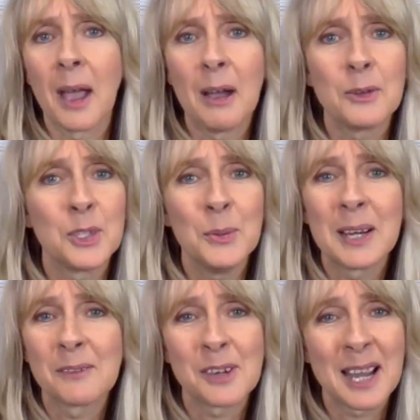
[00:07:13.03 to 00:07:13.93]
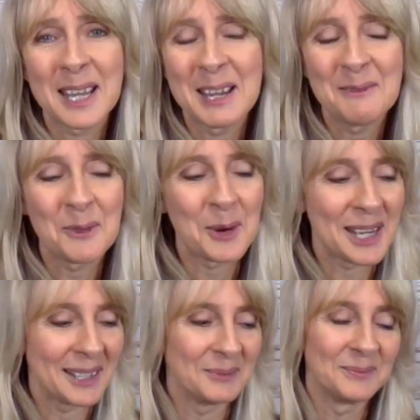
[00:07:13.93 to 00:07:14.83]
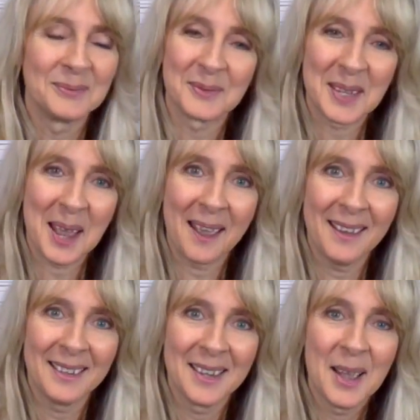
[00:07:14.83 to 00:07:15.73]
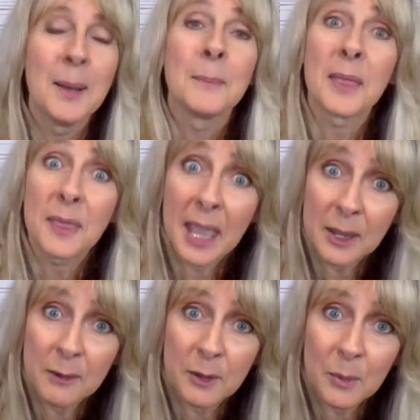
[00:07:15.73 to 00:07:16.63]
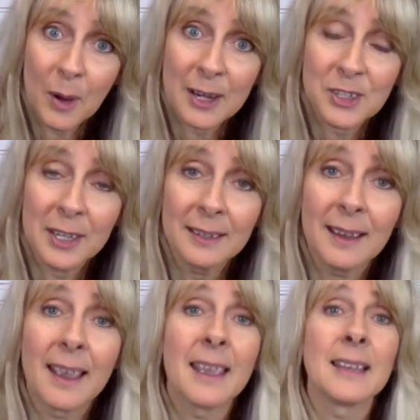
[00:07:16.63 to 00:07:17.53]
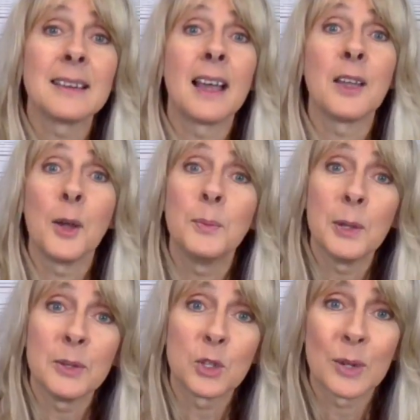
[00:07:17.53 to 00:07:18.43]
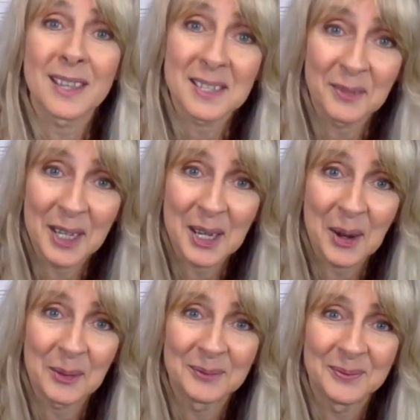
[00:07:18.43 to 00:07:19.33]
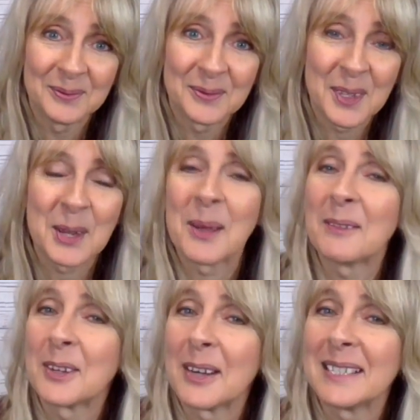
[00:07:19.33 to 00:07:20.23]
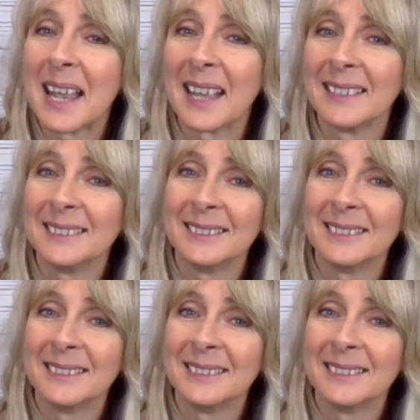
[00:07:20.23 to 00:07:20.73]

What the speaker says: I'll do whatever I can for you. Okay. But thank you for watching, and I hope you enjoy this video. You have a great day.